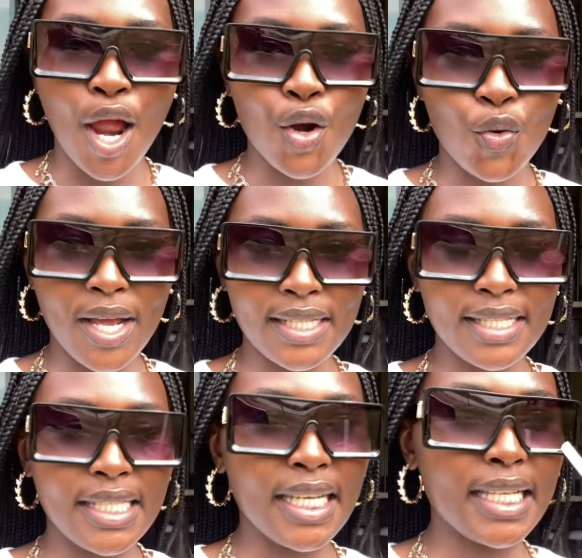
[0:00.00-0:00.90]

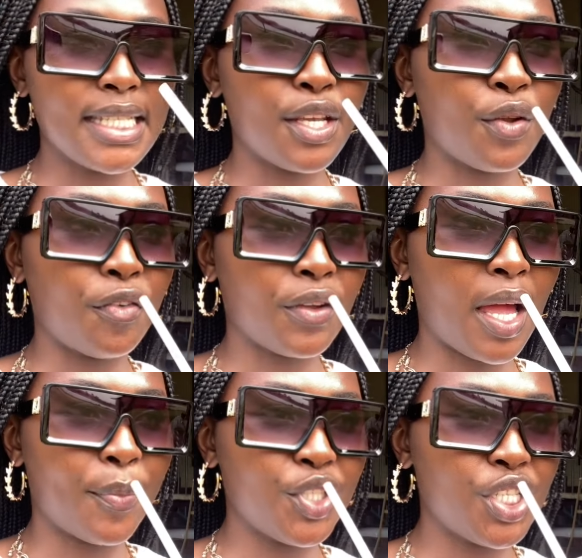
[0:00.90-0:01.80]
rustique instead of
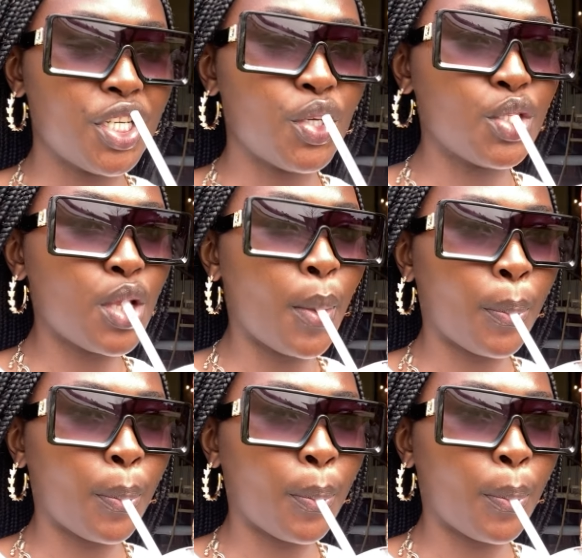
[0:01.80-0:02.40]
cappuccinos.